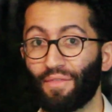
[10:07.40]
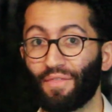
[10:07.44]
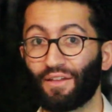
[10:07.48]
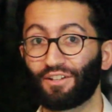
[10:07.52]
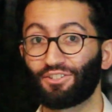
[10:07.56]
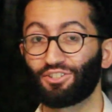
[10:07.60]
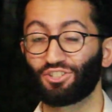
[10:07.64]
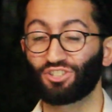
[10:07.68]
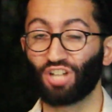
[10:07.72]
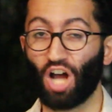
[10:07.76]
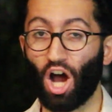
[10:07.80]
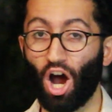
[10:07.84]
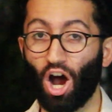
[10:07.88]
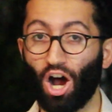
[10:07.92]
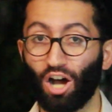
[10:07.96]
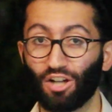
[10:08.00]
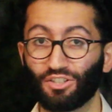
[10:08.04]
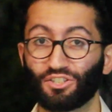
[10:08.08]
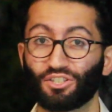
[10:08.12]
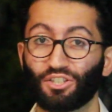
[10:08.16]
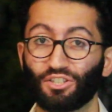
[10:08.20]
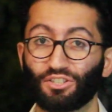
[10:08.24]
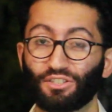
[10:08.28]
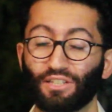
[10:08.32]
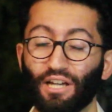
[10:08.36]
I think just
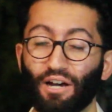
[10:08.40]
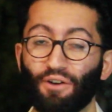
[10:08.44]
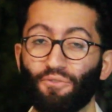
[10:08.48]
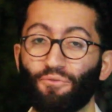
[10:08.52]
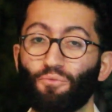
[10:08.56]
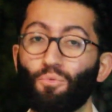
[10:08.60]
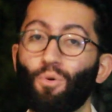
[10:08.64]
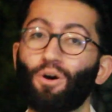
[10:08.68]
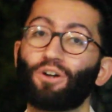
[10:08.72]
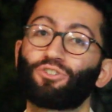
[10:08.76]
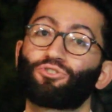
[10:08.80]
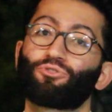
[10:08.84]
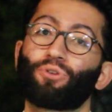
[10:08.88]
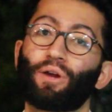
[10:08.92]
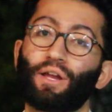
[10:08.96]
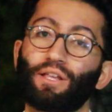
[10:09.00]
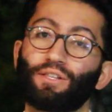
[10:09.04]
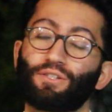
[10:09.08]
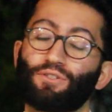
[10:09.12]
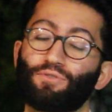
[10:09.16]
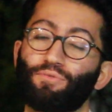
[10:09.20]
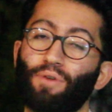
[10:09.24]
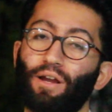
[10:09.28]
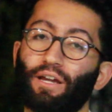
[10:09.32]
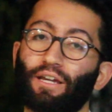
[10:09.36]
ask yourself what
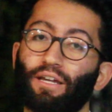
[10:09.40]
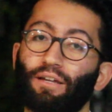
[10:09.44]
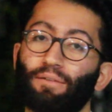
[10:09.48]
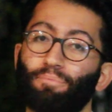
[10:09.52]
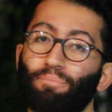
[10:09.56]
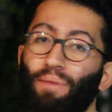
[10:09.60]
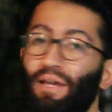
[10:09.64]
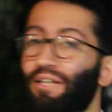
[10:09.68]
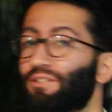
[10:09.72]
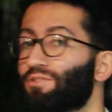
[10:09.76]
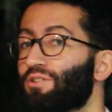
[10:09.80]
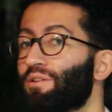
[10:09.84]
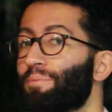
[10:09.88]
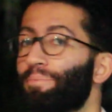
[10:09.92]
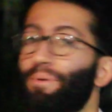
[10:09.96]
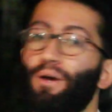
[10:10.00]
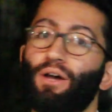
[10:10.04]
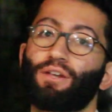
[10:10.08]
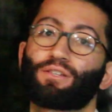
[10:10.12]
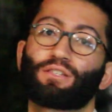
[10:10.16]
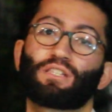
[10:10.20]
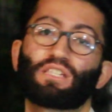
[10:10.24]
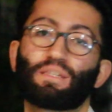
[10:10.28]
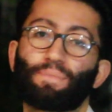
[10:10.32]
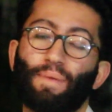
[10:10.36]
traits you reckon based on the
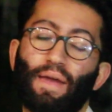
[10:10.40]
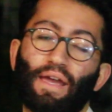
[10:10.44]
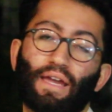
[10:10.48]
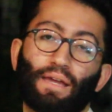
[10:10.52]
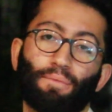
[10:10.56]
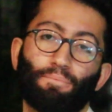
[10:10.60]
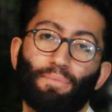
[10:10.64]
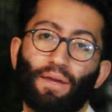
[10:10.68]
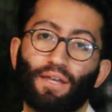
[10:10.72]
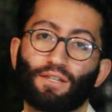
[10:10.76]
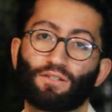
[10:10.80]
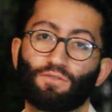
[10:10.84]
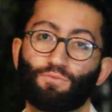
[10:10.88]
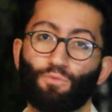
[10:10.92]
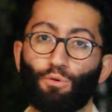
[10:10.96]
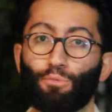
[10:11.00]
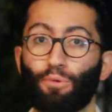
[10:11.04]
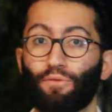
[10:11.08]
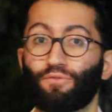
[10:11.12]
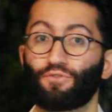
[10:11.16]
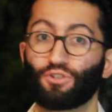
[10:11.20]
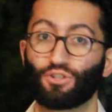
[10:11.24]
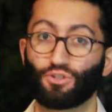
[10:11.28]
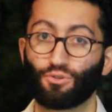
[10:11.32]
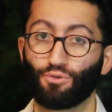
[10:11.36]
person's spec and based on what
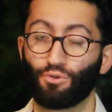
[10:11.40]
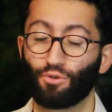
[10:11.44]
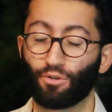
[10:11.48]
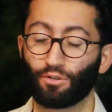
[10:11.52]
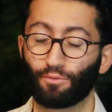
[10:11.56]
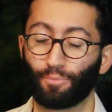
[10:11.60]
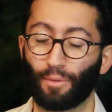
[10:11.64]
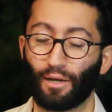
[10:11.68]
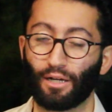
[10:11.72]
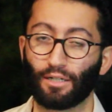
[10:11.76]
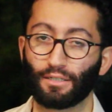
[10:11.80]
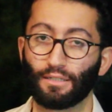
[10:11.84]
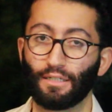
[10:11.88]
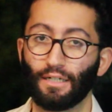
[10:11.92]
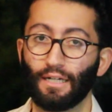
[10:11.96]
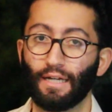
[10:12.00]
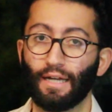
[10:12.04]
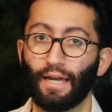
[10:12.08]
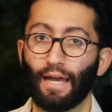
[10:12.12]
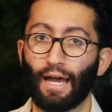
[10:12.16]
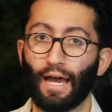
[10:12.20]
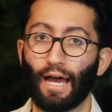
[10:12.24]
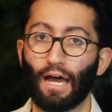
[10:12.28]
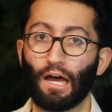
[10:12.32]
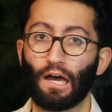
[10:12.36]
we've just talked about
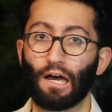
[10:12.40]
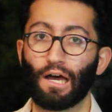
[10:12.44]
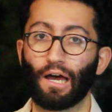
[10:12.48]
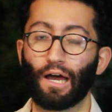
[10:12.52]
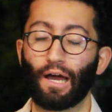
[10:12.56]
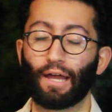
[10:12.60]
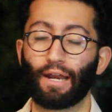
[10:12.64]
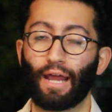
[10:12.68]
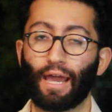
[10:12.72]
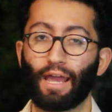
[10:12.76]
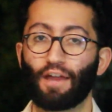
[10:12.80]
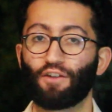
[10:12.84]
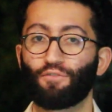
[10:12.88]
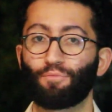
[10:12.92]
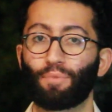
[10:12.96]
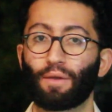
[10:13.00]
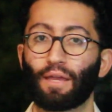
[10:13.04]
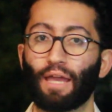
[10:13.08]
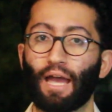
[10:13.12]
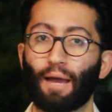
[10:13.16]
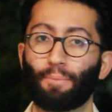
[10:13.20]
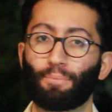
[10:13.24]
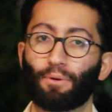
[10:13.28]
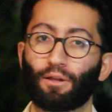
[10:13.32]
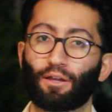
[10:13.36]
an
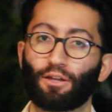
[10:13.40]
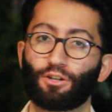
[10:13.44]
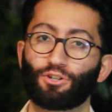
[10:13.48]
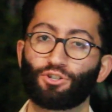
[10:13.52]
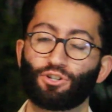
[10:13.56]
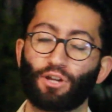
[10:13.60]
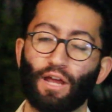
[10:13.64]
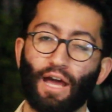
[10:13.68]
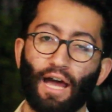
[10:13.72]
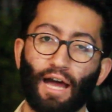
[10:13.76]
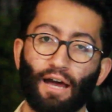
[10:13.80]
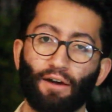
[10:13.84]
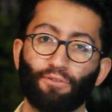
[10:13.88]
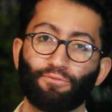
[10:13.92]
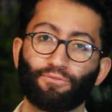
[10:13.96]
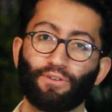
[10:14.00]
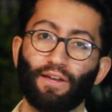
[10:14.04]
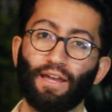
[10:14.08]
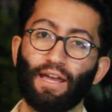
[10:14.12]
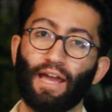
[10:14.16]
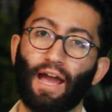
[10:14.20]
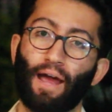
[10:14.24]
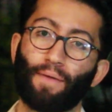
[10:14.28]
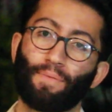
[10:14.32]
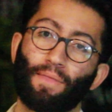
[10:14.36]
AFP applicant should have,
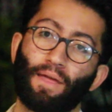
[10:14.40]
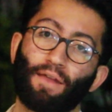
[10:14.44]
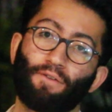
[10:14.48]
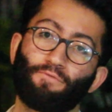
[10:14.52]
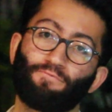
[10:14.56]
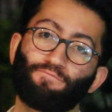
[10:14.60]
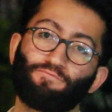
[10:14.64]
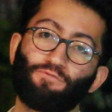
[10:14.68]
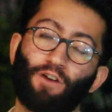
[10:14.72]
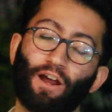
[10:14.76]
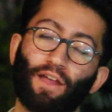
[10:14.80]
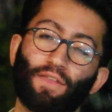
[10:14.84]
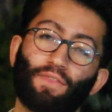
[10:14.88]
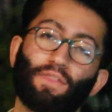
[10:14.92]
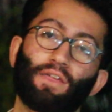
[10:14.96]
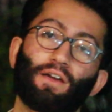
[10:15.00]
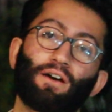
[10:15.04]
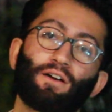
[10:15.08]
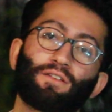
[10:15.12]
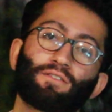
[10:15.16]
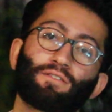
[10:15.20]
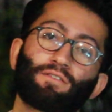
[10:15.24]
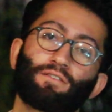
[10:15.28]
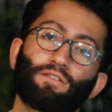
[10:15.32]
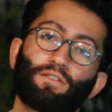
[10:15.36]
and then write the
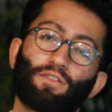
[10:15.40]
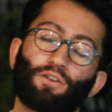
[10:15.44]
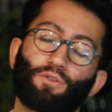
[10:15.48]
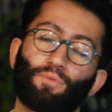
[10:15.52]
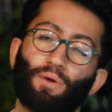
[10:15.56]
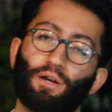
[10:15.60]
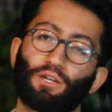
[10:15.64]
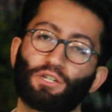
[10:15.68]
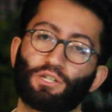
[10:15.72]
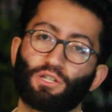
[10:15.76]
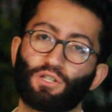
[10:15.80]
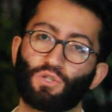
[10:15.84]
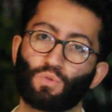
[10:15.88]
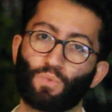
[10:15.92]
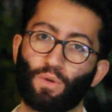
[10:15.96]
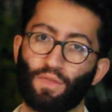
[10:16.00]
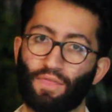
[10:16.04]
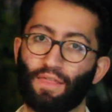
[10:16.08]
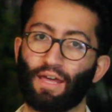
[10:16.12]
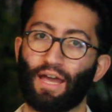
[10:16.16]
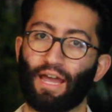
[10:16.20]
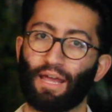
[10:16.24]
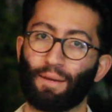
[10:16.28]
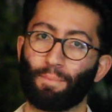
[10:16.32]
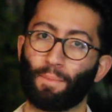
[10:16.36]
answers to the questions
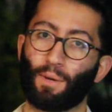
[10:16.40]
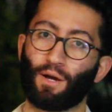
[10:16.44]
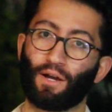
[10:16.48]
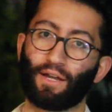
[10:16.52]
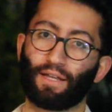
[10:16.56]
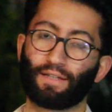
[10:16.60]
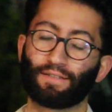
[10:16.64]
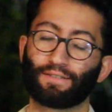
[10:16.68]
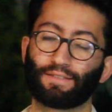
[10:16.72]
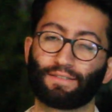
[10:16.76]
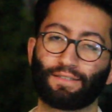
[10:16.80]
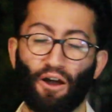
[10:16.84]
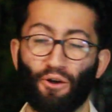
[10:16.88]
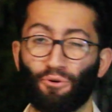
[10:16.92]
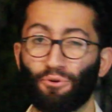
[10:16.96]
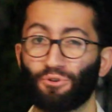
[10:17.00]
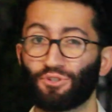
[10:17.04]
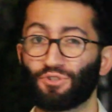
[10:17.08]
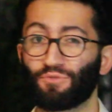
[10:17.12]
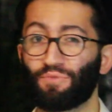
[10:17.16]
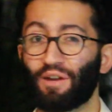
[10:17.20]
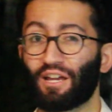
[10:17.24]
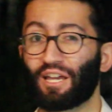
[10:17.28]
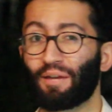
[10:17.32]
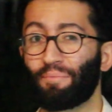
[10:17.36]
with that in mind. I'd
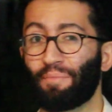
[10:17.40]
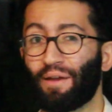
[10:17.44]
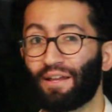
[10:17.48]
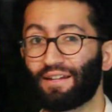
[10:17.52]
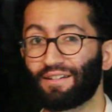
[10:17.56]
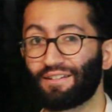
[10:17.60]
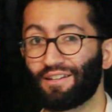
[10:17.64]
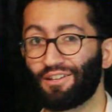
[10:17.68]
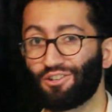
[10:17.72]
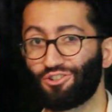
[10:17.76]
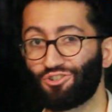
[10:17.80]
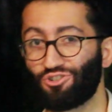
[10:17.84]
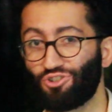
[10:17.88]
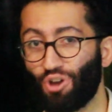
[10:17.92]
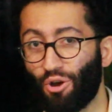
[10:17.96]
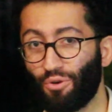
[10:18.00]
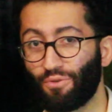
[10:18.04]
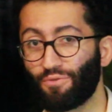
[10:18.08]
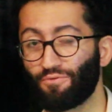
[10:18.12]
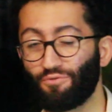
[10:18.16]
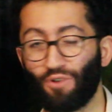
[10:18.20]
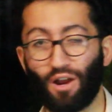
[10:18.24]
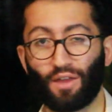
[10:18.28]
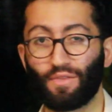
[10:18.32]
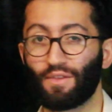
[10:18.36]
also recommend
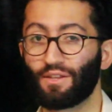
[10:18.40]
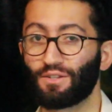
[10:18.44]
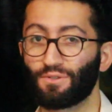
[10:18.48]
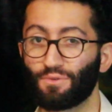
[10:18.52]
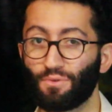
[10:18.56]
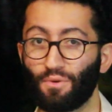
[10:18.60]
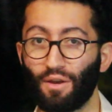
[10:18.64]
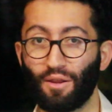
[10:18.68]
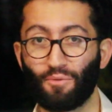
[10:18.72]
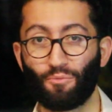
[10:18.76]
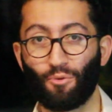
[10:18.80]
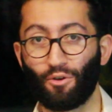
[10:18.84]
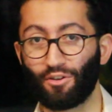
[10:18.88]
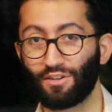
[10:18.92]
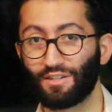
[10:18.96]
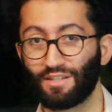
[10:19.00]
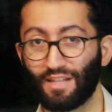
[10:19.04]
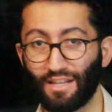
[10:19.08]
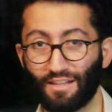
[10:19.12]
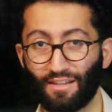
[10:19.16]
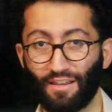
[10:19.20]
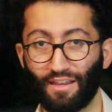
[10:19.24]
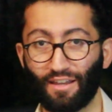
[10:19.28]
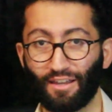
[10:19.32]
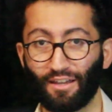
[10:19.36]
don't write this all in one
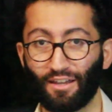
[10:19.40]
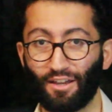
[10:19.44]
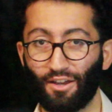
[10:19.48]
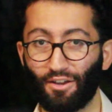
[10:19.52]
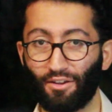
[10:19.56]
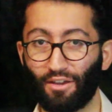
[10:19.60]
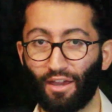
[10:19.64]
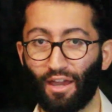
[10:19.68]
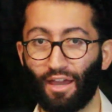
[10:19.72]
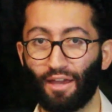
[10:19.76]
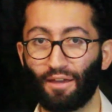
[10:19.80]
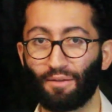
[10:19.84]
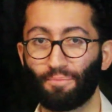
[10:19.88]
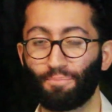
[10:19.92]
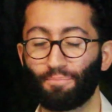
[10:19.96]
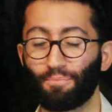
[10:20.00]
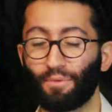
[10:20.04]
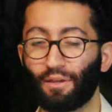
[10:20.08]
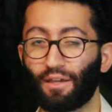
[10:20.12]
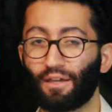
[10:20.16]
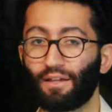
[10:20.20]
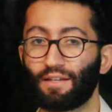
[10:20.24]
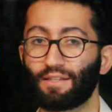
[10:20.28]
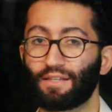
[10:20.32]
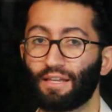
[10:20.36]
sitting, okay?
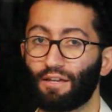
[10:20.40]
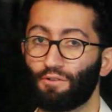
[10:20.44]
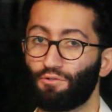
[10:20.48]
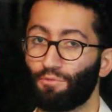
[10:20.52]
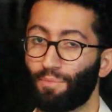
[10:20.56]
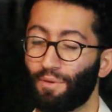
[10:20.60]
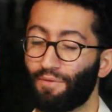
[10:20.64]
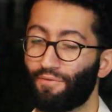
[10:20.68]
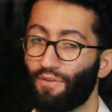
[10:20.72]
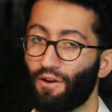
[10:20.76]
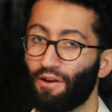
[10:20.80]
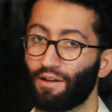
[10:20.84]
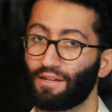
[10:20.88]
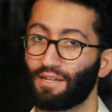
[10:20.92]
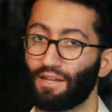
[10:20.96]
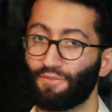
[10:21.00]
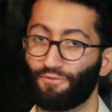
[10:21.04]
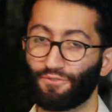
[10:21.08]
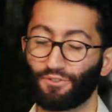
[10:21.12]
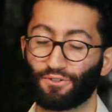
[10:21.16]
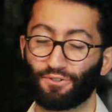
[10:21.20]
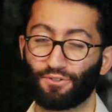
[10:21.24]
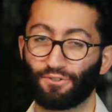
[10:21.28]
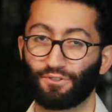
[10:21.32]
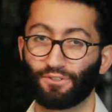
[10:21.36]
Because it will be very
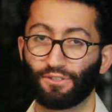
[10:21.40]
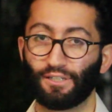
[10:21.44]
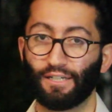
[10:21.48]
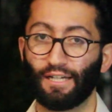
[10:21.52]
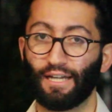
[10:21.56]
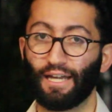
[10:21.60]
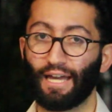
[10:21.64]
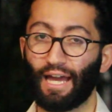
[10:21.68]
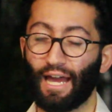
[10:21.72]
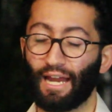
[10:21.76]
difficult.